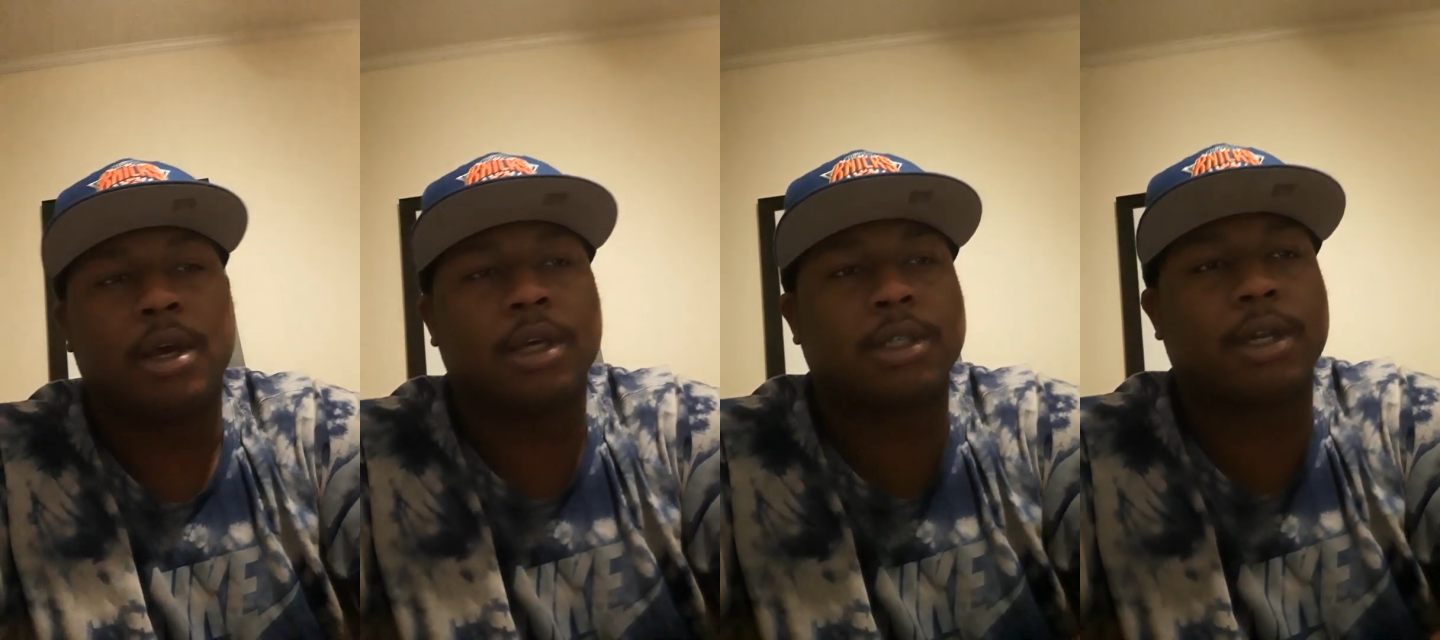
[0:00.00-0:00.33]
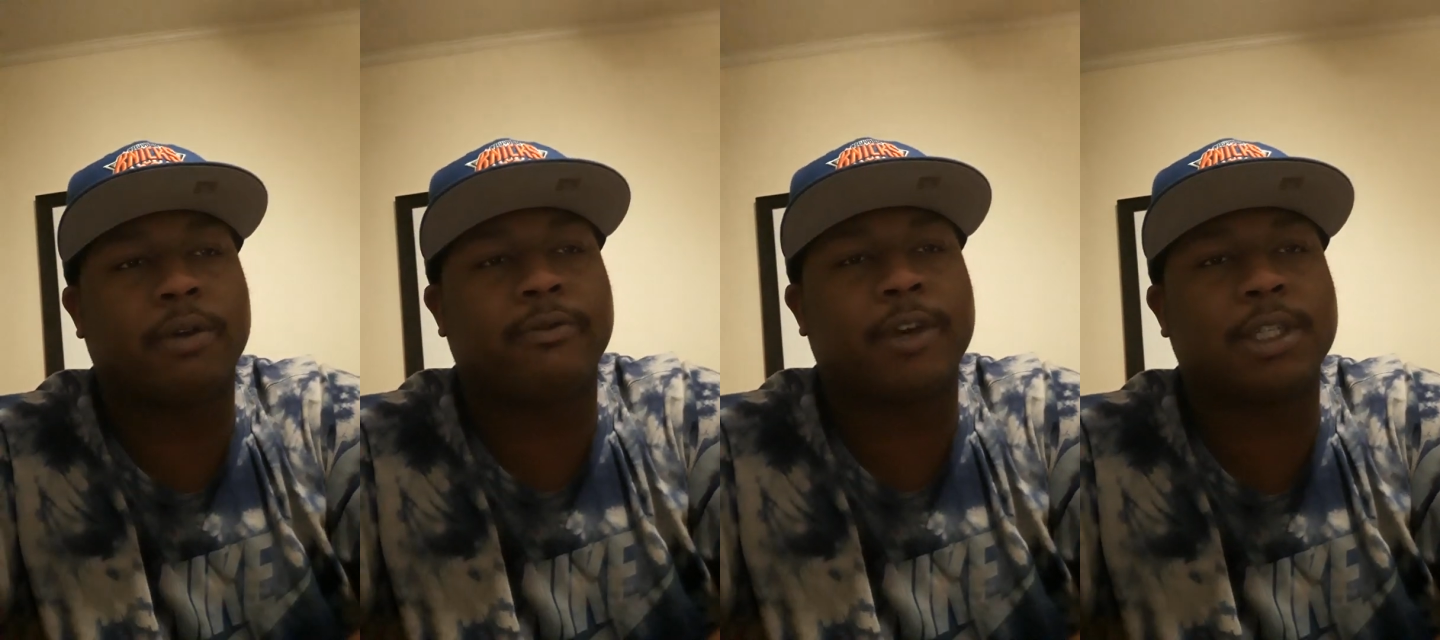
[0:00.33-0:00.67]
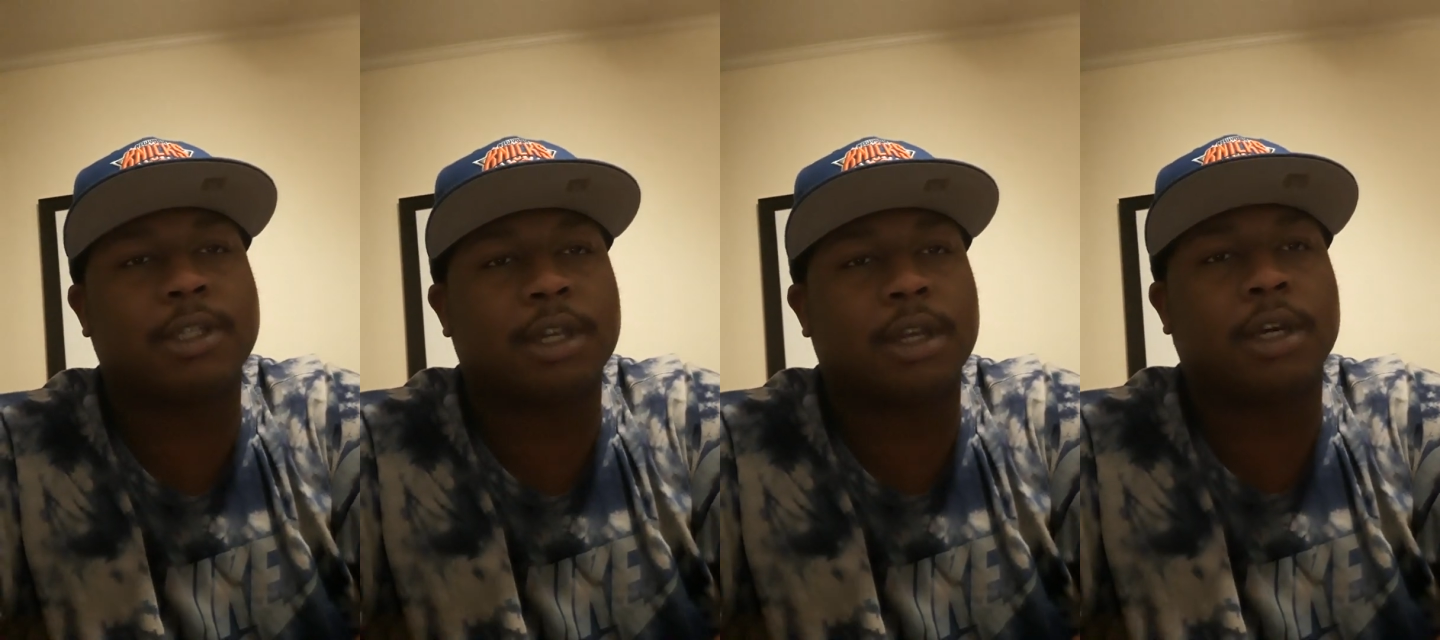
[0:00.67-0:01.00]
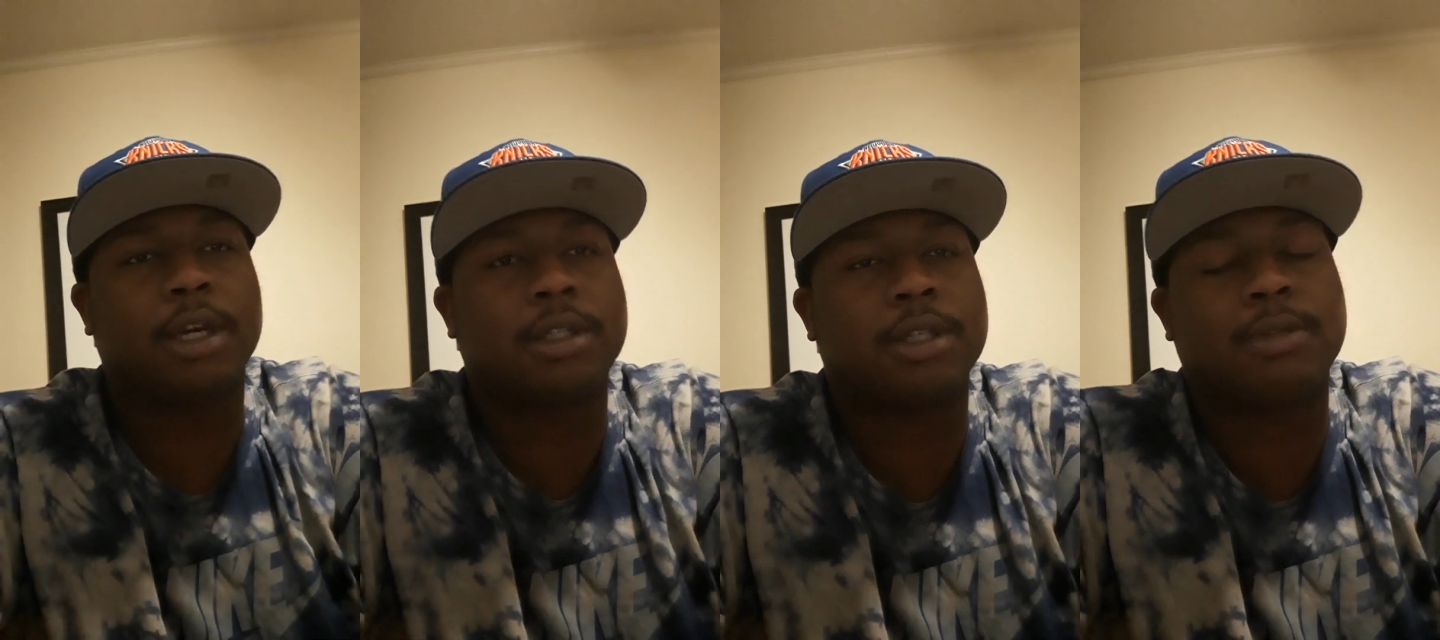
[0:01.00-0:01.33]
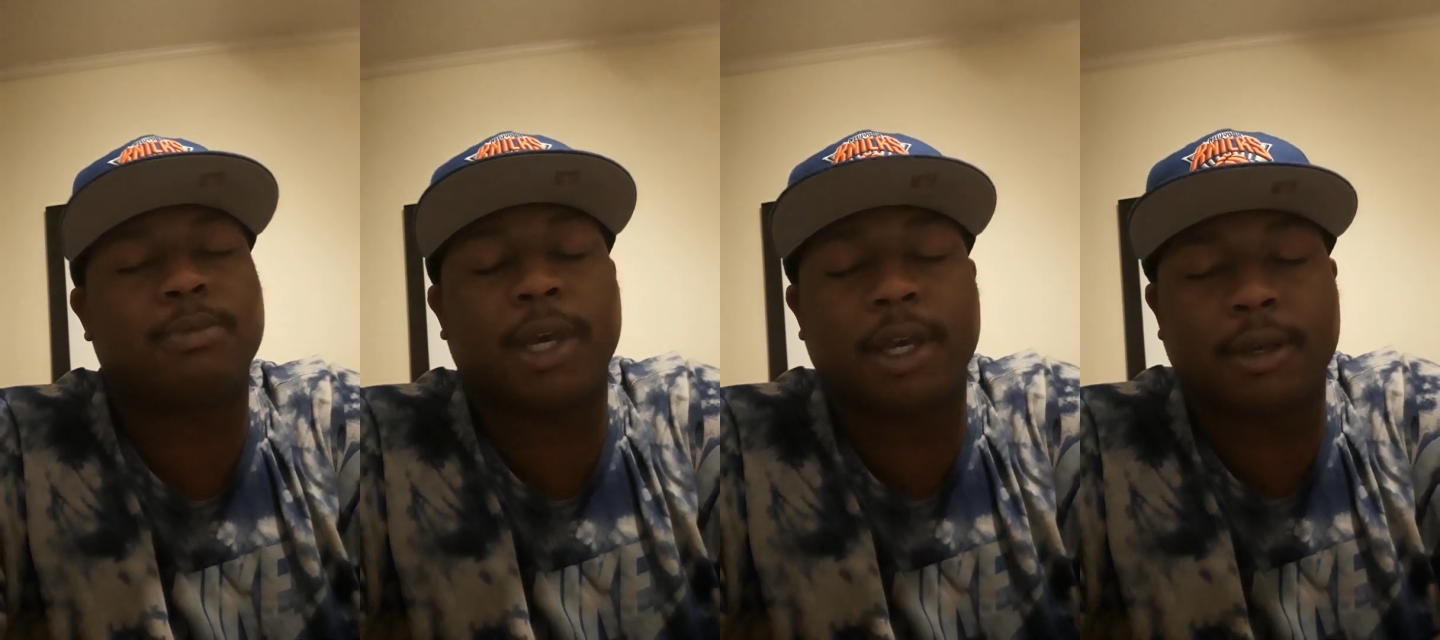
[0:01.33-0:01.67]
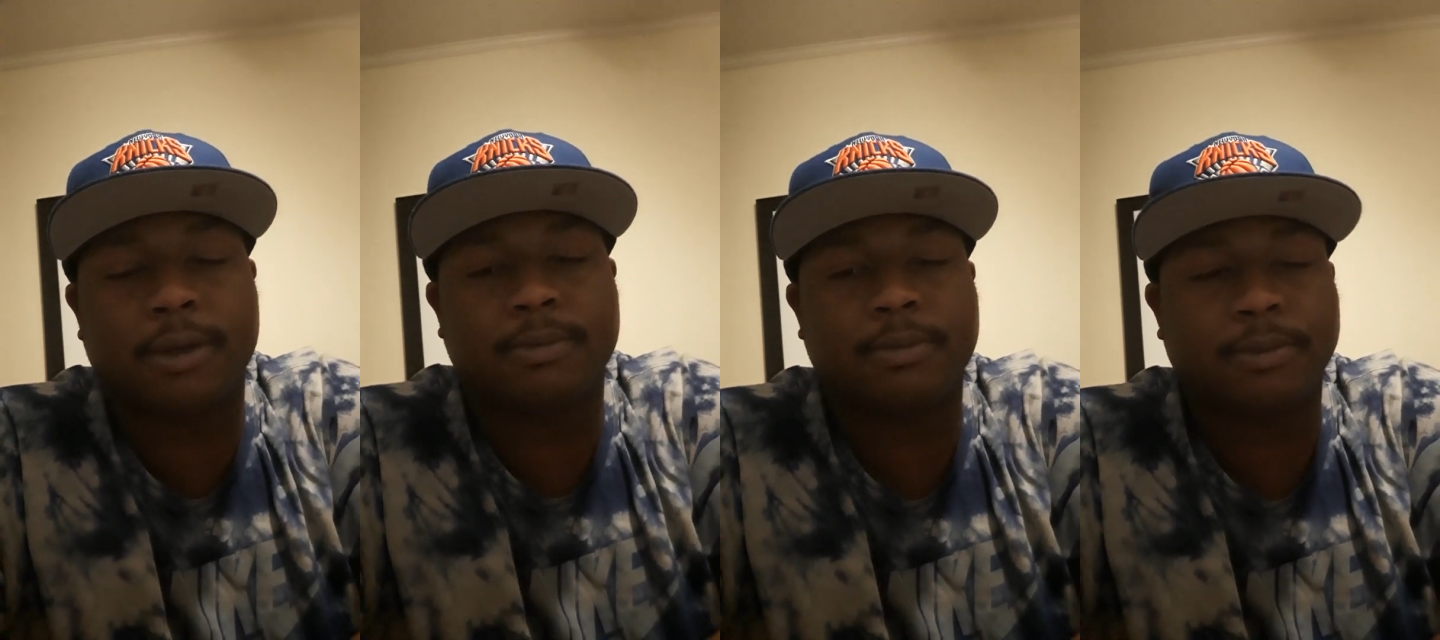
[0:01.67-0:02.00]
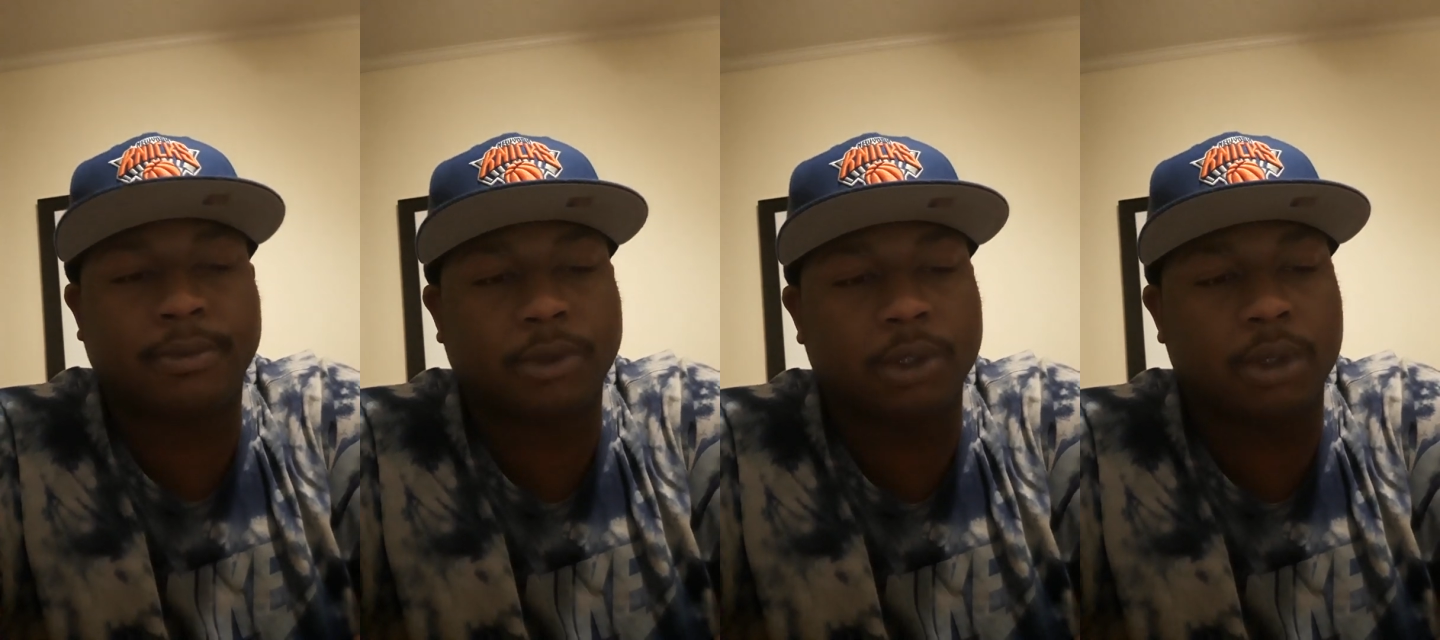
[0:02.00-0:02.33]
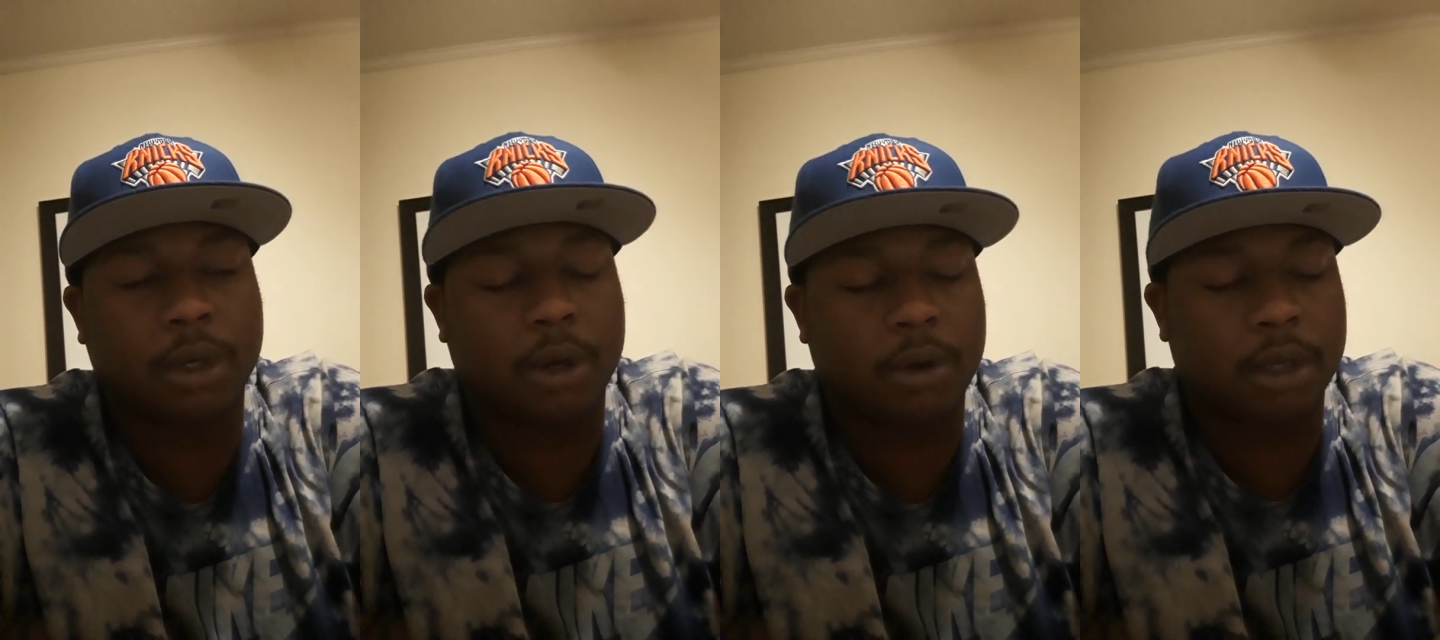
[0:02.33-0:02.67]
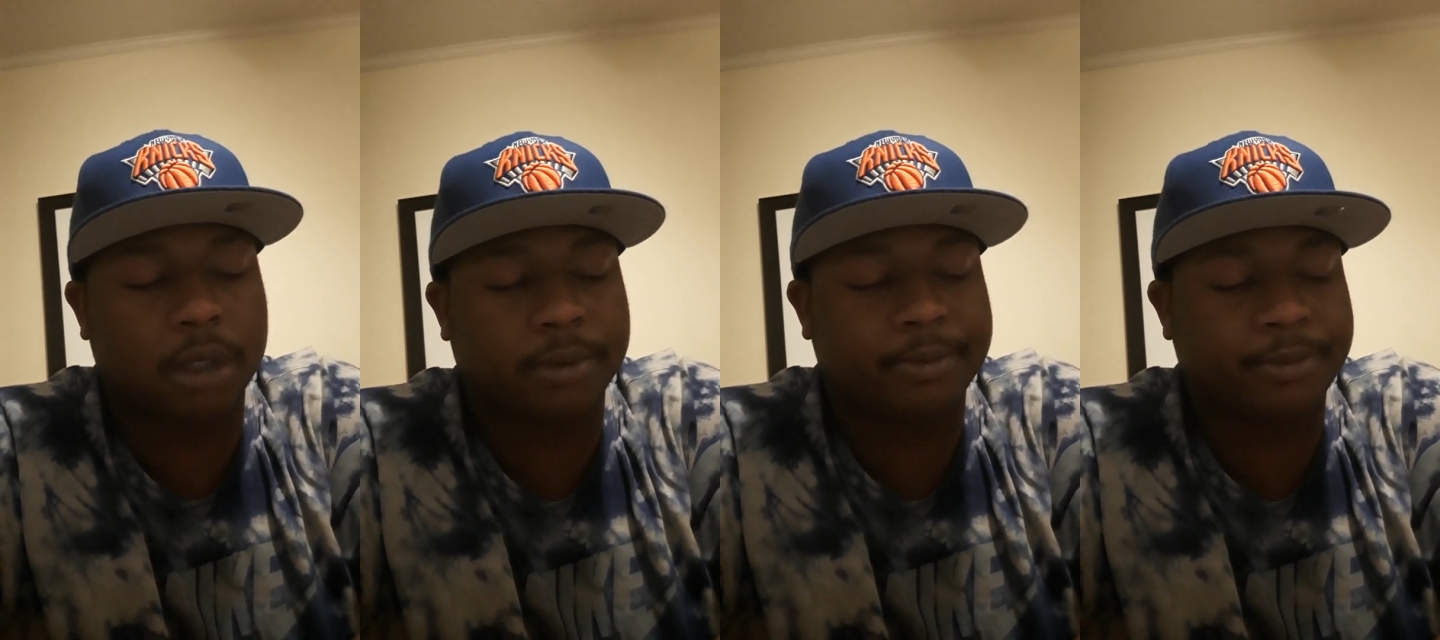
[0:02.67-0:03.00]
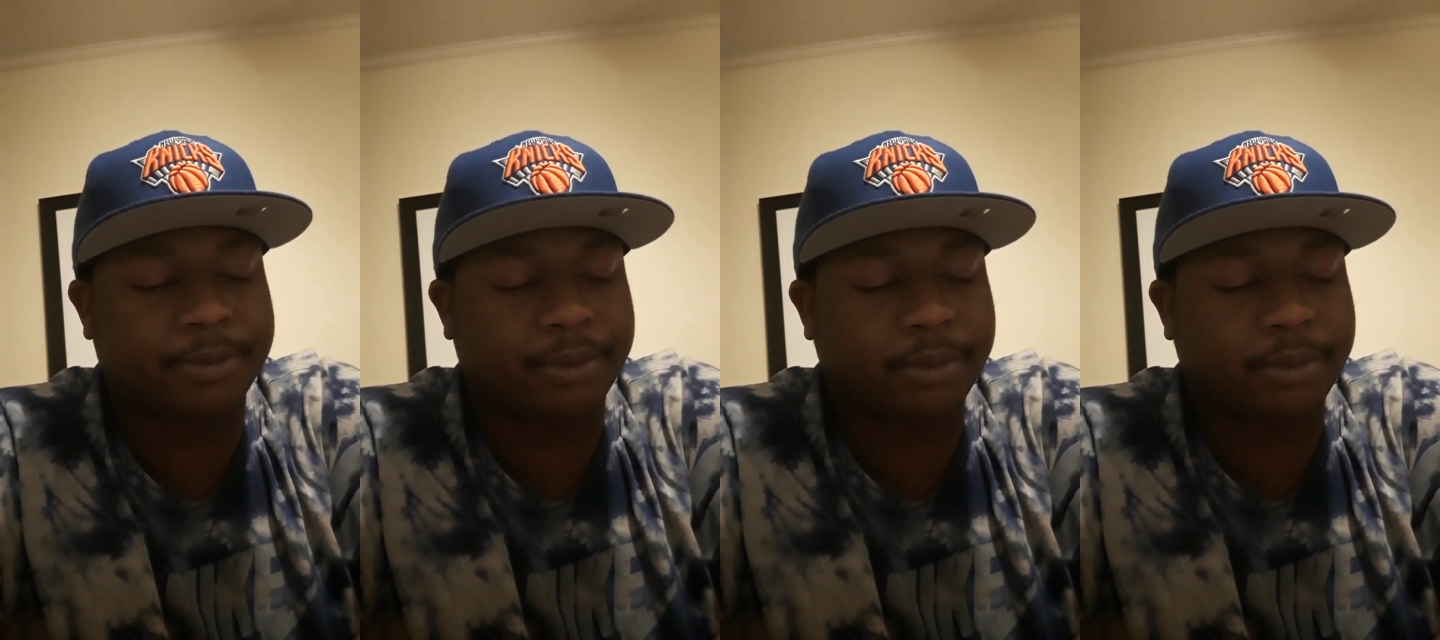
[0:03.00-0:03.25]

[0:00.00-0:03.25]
as convincingly as it's been. You know, um,